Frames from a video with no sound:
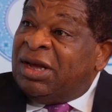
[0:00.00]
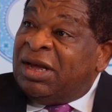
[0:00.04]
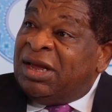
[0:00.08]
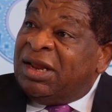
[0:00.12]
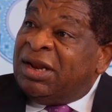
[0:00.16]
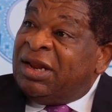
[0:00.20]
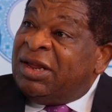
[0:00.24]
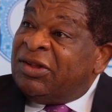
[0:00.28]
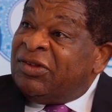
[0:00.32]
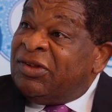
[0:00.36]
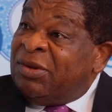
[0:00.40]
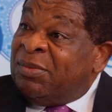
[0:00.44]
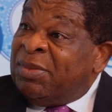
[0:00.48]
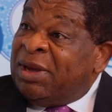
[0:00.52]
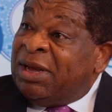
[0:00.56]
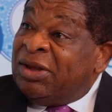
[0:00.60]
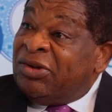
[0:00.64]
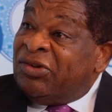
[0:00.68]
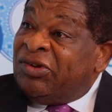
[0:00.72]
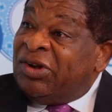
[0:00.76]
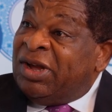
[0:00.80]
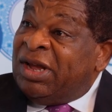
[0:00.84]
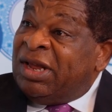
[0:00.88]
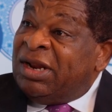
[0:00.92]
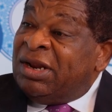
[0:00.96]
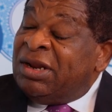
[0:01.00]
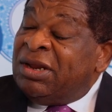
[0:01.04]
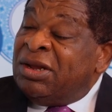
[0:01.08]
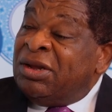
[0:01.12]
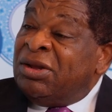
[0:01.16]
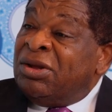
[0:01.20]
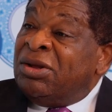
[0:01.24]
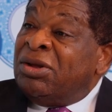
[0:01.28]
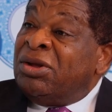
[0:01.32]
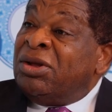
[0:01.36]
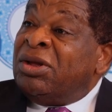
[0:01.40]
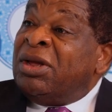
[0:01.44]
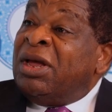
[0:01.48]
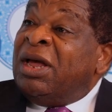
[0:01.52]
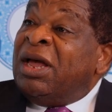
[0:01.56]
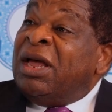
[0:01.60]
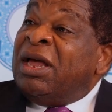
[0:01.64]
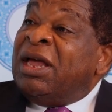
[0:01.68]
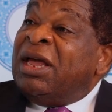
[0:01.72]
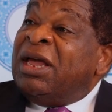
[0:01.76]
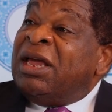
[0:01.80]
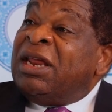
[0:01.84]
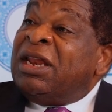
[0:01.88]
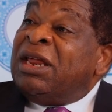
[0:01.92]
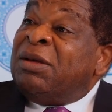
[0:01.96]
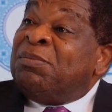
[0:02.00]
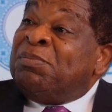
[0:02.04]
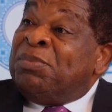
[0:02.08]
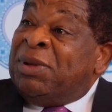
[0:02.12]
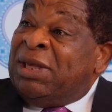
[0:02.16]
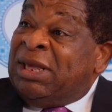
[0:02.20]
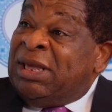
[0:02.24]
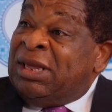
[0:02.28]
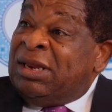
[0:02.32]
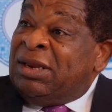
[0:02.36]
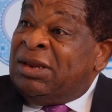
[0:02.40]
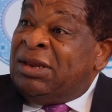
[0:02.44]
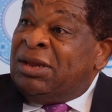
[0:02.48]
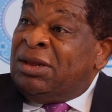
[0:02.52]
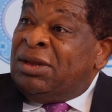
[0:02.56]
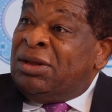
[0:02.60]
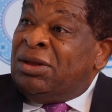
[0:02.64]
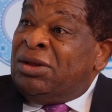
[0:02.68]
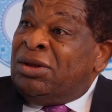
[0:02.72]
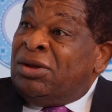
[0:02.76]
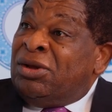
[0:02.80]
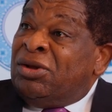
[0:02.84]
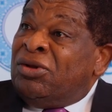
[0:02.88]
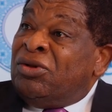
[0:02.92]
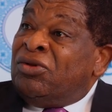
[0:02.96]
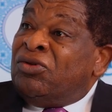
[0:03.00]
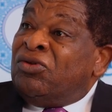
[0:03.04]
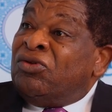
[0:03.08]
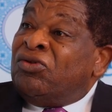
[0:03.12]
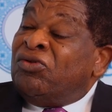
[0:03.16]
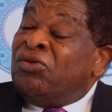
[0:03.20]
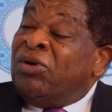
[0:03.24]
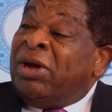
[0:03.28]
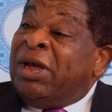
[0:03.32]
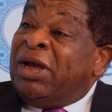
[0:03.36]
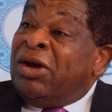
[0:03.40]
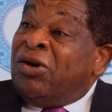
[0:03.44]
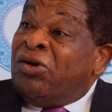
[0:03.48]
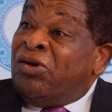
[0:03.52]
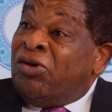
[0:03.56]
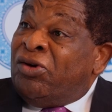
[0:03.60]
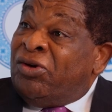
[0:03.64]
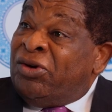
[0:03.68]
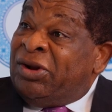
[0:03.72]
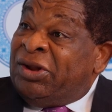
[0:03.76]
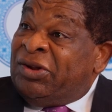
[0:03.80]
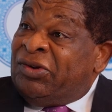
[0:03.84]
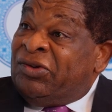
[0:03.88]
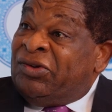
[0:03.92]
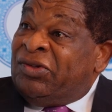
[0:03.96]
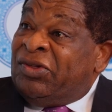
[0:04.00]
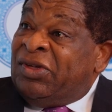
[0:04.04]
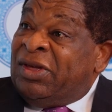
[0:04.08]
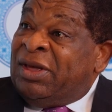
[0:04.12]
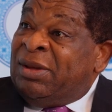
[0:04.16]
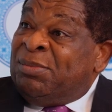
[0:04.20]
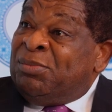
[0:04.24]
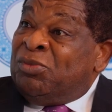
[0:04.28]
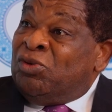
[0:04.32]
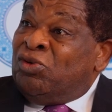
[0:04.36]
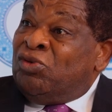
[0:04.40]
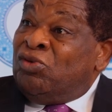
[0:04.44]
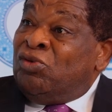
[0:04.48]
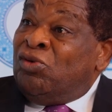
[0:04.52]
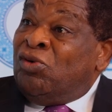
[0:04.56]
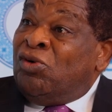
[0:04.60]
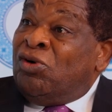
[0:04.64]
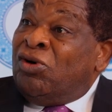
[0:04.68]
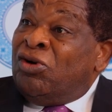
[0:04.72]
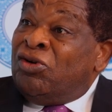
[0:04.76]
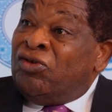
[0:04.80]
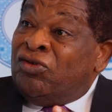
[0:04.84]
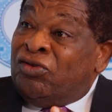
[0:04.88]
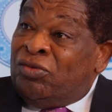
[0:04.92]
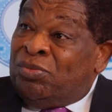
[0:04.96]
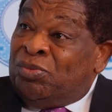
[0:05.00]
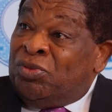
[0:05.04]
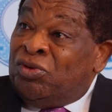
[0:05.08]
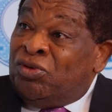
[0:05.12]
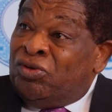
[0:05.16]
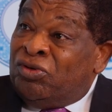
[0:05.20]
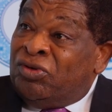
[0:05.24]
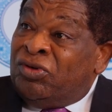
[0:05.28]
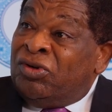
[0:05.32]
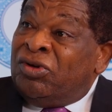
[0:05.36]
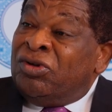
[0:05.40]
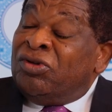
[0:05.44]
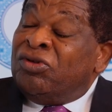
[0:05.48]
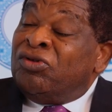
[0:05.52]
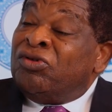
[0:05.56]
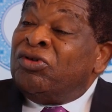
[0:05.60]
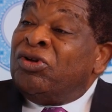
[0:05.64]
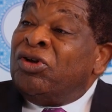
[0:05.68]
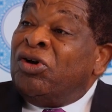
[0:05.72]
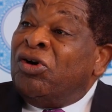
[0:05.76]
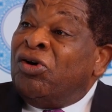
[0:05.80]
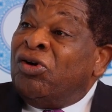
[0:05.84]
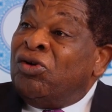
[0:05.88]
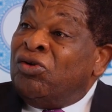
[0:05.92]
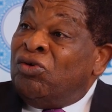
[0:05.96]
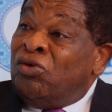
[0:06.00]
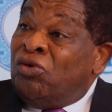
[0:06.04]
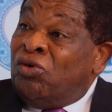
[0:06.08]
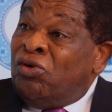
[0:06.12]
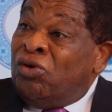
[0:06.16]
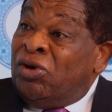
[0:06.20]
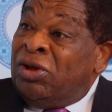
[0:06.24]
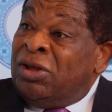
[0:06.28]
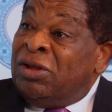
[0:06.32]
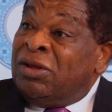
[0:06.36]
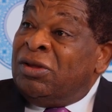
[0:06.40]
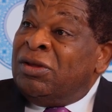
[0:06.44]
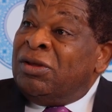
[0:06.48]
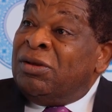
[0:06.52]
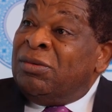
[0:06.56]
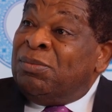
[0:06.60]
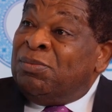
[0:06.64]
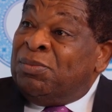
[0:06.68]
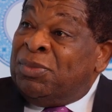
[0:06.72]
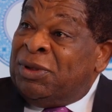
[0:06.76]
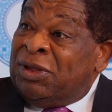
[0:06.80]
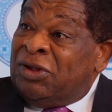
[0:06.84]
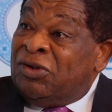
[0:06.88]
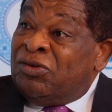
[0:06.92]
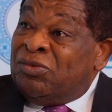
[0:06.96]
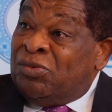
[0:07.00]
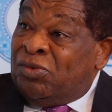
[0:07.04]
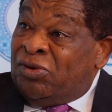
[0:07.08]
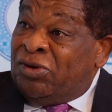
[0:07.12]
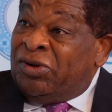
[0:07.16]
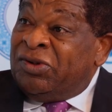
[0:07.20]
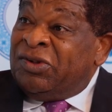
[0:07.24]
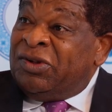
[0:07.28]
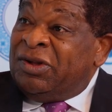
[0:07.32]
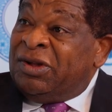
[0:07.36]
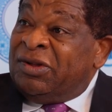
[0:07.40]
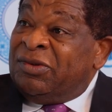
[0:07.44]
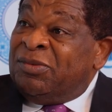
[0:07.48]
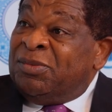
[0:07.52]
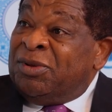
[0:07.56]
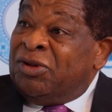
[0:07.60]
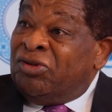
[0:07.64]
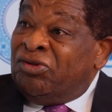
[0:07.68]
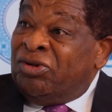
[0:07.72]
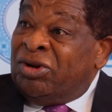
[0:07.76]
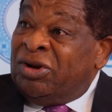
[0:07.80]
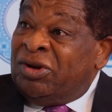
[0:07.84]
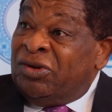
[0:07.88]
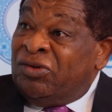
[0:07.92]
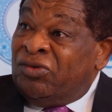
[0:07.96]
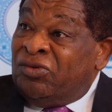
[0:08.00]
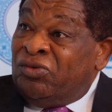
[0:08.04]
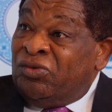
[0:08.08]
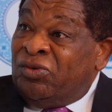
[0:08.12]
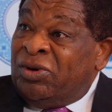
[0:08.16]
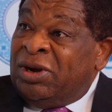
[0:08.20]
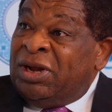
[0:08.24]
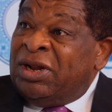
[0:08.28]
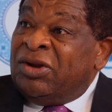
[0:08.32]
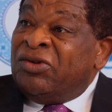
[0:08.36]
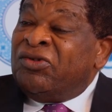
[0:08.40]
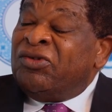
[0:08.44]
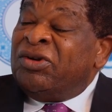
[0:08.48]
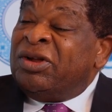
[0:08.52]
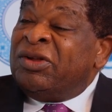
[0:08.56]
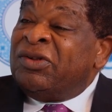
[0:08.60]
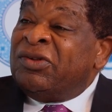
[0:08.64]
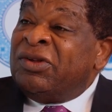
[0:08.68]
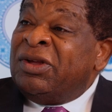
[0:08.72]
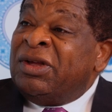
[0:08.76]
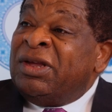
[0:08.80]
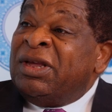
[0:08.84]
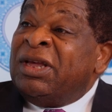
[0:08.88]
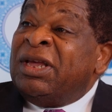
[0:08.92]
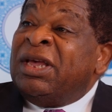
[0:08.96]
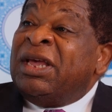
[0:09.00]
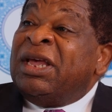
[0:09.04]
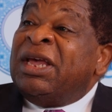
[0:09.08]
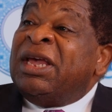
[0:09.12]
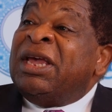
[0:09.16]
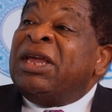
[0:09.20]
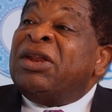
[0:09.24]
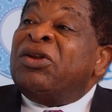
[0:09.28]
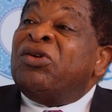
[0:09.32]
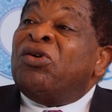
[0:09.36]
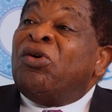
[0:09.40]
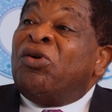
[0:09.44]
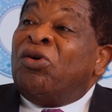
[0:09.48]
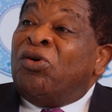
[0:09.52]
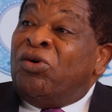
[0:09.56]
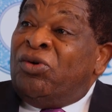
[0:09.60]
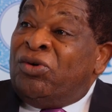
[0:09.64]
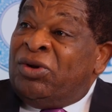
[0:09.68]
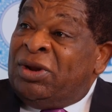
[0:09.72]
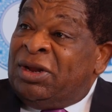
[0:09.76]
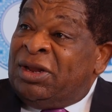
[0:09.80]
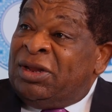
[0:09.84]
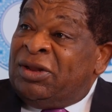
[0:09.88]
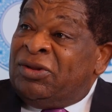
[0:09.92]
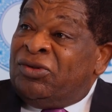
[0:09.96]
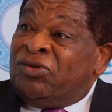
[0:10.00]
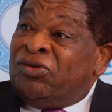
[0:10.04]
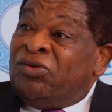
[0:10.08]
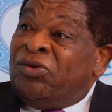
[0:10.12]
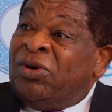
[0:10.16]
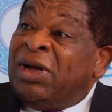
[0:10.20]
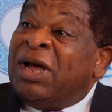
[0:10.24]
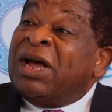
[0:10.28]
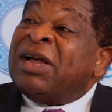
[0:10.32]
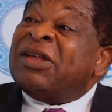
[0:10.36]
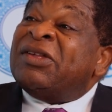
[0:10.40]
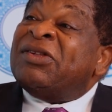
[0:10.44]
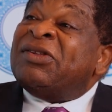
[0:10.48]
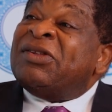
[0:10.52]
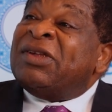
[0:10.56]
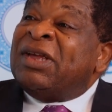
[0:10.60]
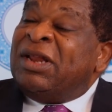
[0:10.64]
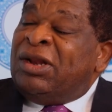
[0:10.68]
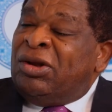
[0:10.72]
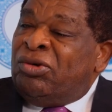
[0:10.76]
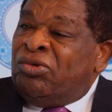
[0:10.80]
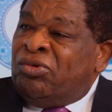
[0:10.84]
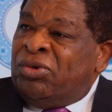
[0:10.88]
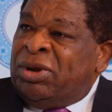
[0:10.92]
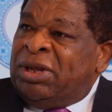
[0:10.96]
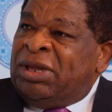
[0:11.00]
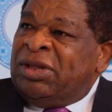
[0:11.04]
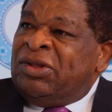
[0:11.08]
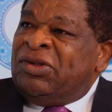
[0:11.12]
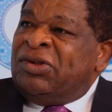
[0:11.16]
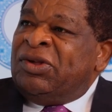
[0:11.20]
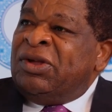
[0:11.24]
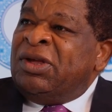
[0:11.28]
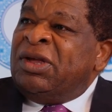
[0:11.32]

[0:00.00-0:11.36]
and Azerbaijan in a bid to encourage them to contribute to the ongoing peace process between these two countries in order to accelerate